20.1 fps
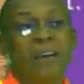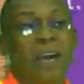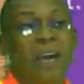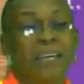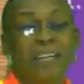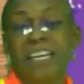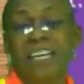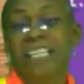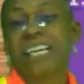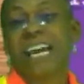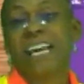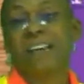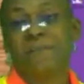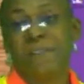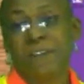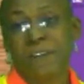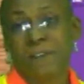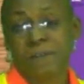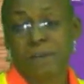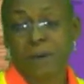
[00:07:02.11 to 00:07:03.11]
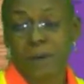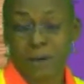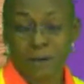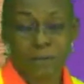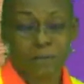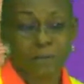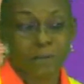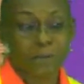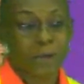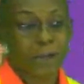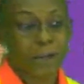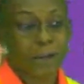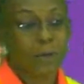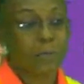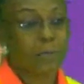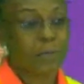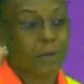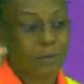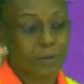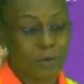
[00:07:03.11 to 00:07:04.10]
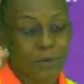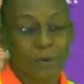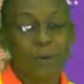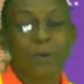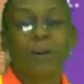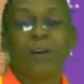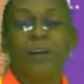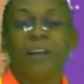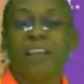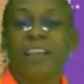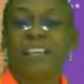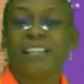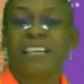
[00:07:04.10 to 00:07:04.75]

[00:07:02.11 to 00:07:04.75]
an HIV, the